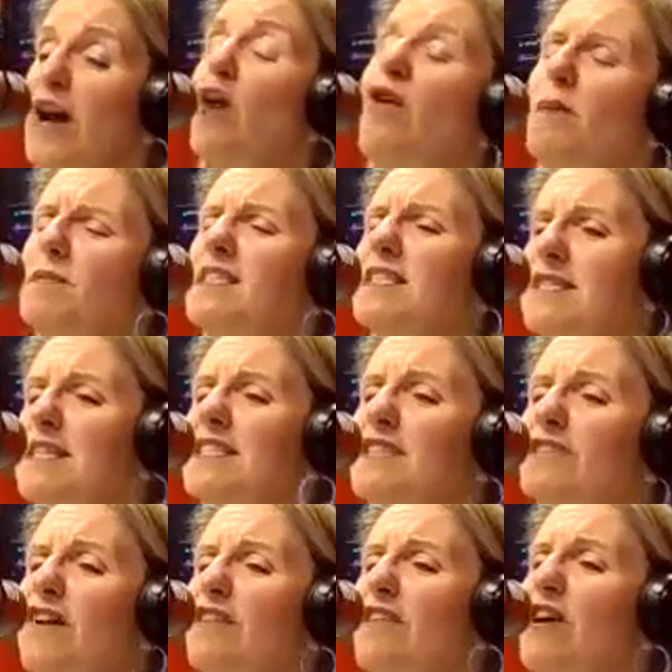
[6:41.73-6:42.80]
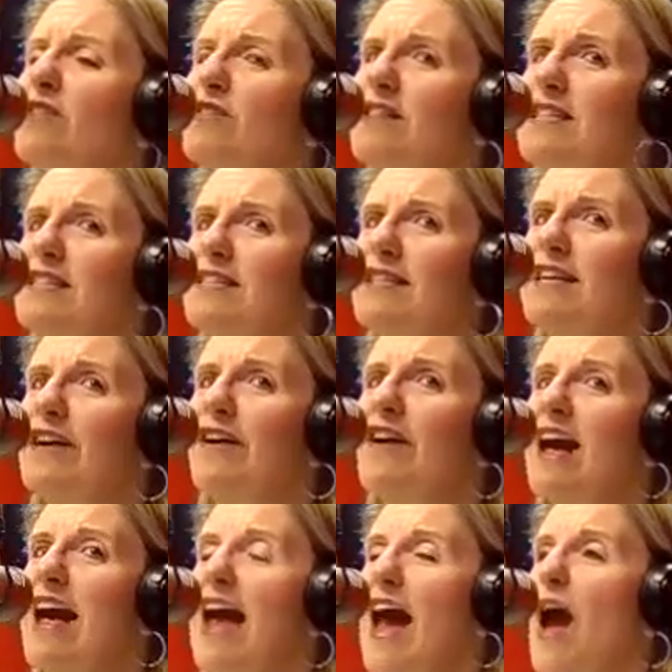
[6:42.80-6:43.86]
or up to $6,500 this year.
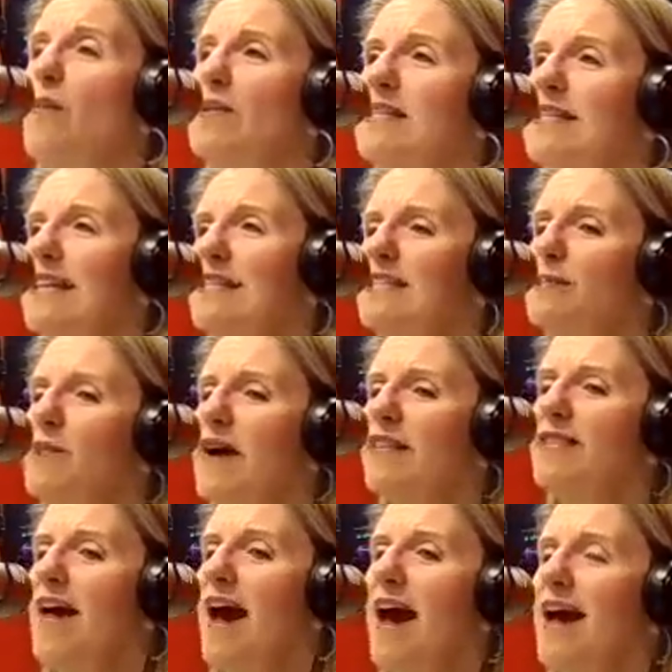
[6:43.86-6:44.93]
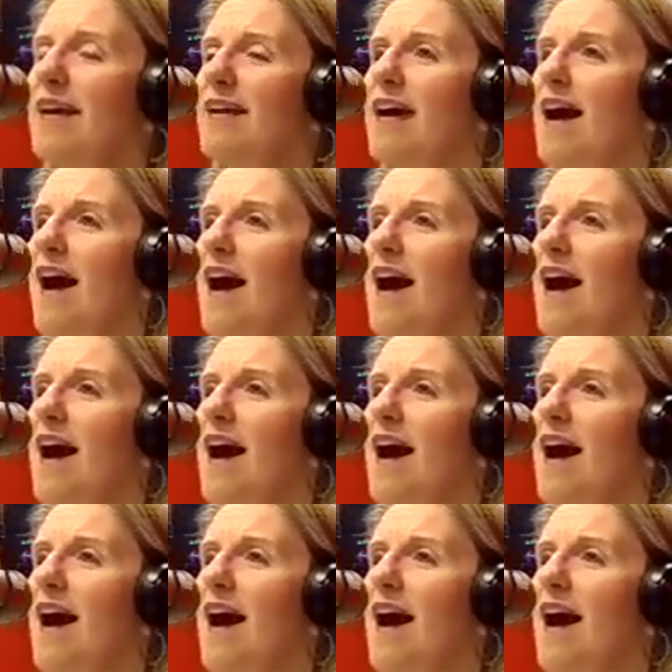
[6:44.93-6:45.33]
And what's nice about that,